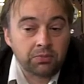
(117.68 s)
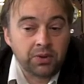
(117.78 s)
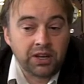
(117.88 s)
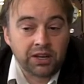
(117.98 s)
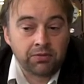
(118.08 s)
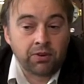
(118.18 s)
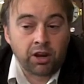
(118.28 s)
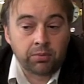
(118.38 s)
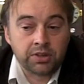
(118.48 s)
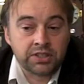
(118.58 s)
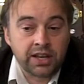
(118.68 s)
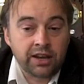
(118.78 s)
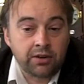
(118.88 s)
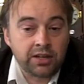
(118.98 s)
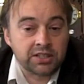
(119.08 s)
of being a vibrant
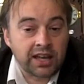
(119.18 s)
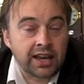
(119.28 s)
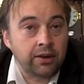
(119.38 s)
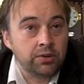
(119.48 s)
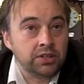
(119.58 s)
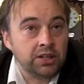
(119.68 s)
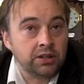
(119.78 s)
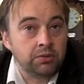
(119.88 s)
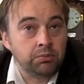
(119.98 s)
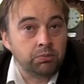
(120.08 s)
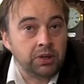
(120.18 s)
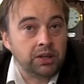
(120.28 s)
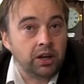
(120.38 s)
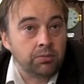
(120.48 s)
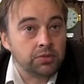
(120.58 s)
town is that housing
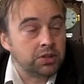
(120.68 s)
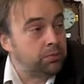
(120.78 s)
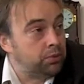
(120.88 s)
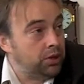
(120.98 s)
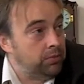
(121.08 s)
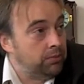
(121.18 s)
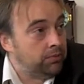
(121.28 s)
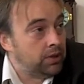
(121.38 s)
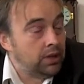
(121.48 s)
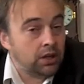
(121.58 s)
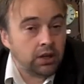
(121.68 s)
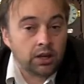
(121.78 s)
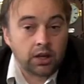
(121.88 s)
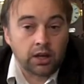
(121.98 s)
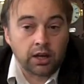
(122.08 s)
becomes a premium.
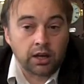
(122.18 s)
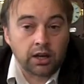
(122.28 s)
Uh,